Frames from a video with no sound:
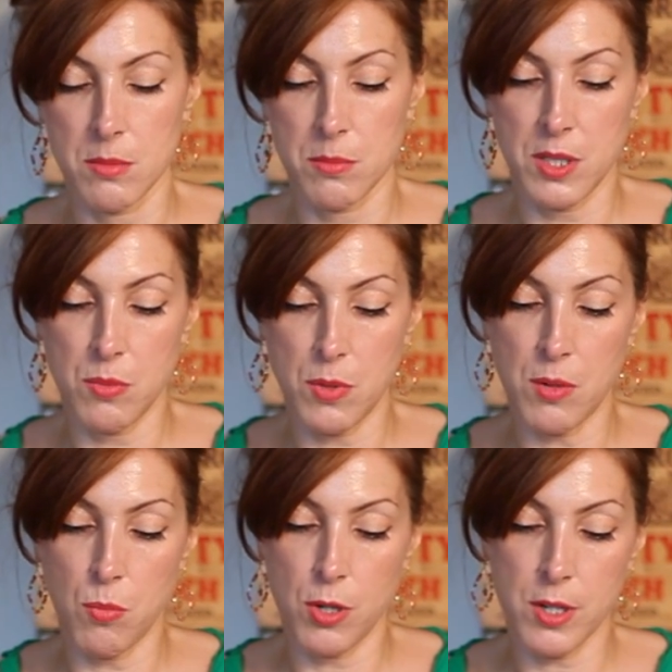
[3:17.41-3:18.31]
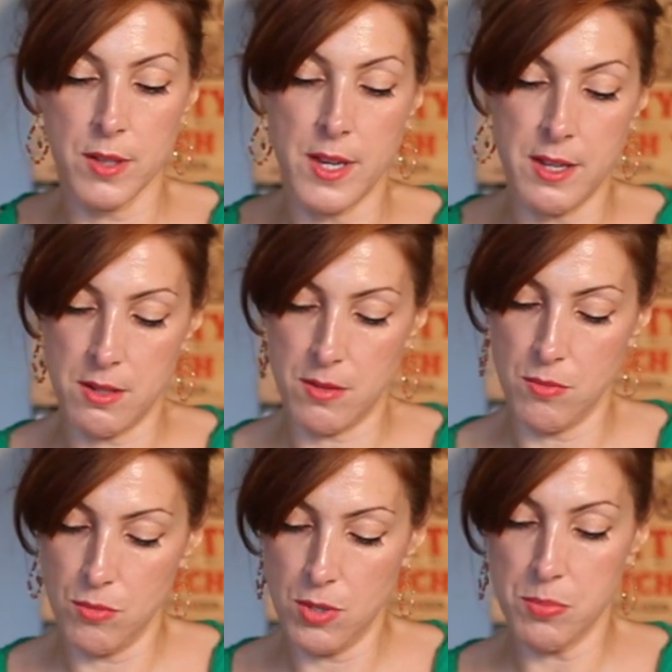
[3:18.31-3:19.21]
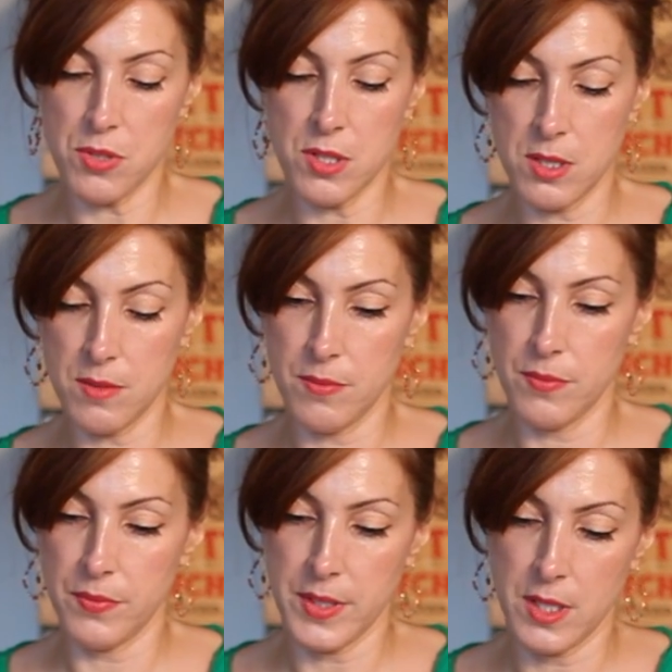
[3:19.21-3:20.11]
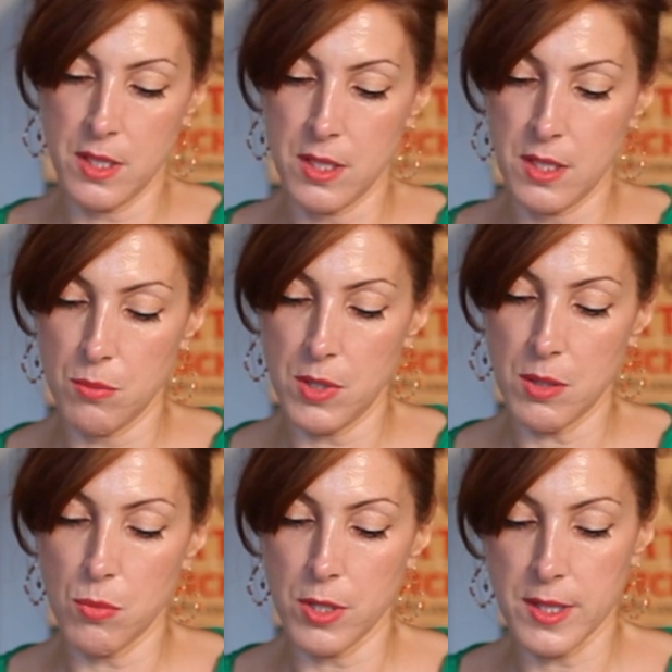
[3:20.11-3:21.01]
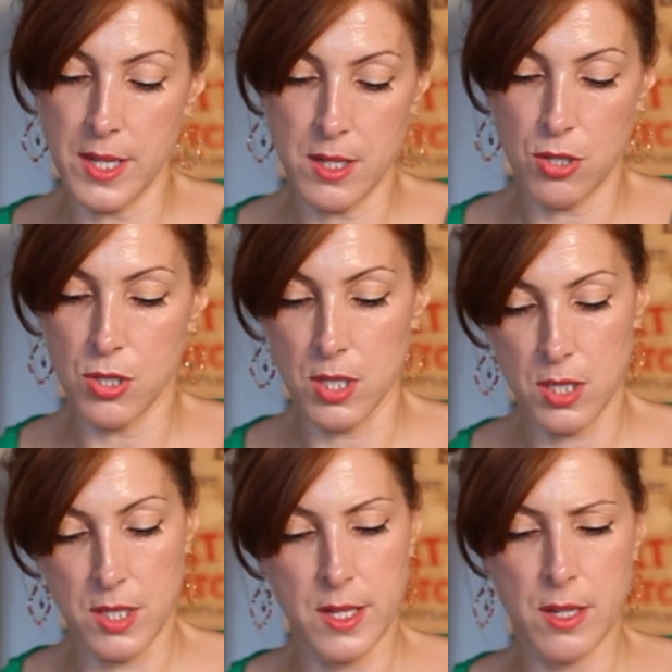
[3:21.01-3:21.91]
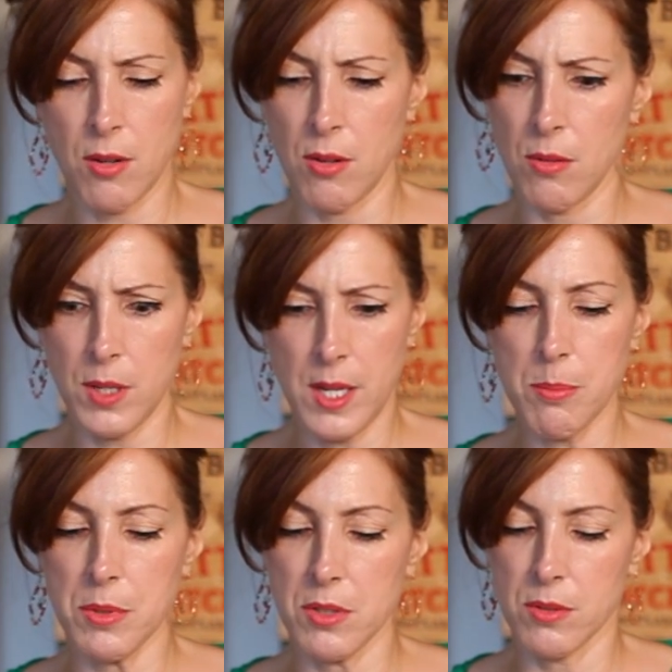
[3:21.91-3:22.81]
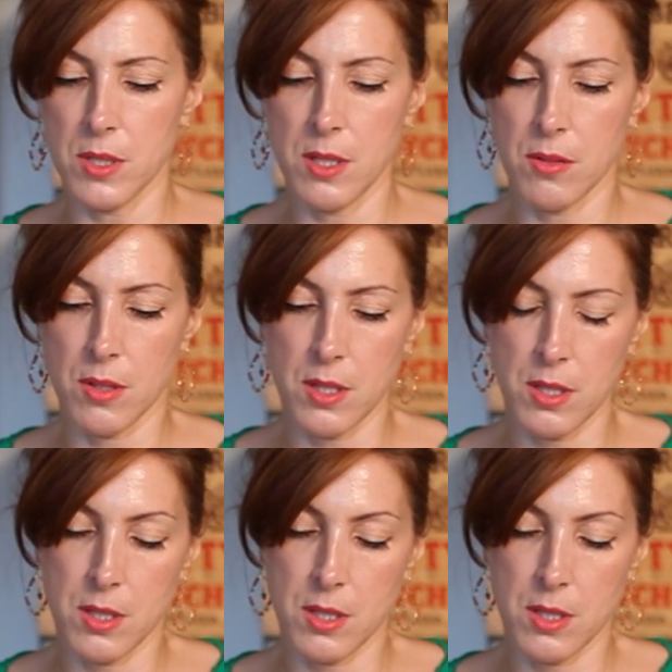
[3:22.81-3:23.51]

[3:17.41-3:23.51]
You want to work that, whoops. You want to work that hook in that hole. What happened to it? Okay.